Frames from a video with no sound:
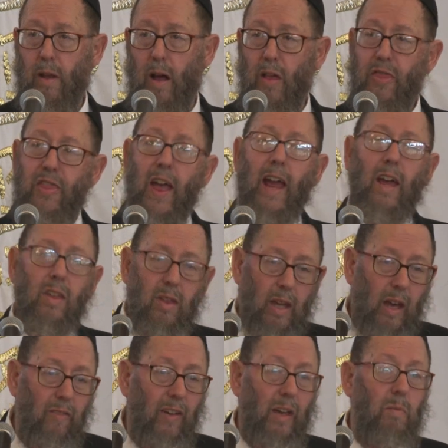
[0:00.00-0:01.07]
a
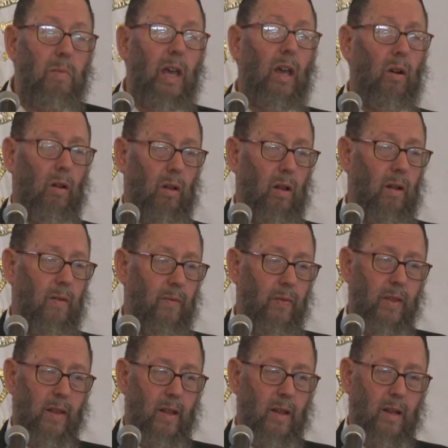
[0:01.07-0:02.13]
Thanksgiving meal,
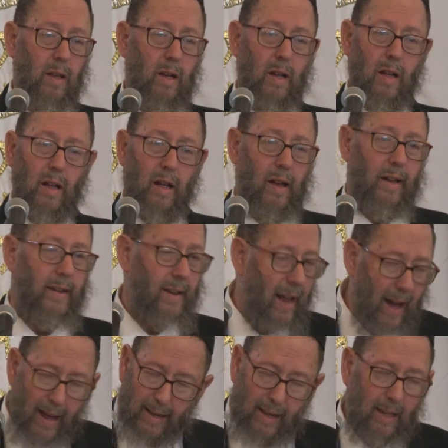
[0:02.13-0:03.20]

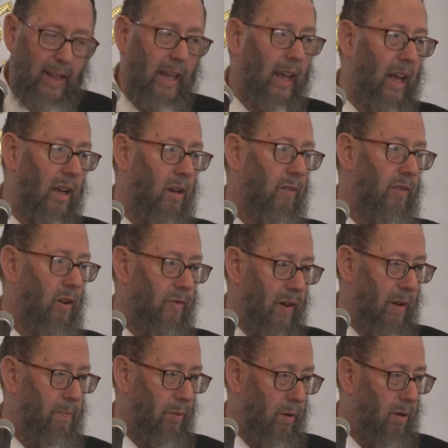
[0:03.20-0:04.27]
not at the end of
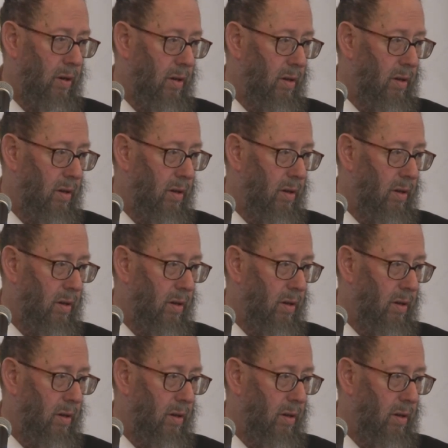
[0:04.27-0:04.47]
November,